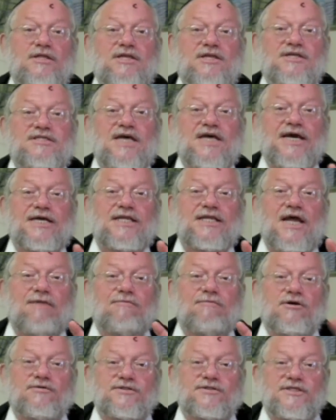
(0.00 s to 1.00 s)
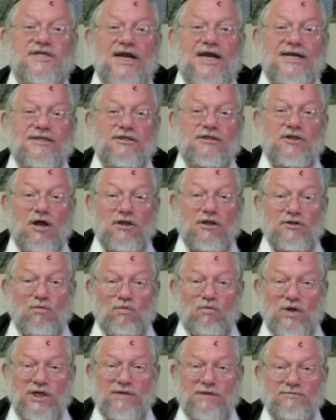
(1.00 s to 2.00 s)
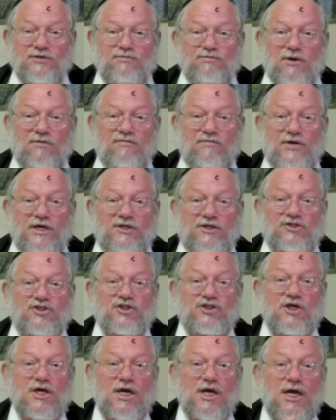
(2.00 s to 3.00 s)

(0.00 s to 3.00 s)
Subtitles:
The second time I was threatened on the Williamsburg Bridge,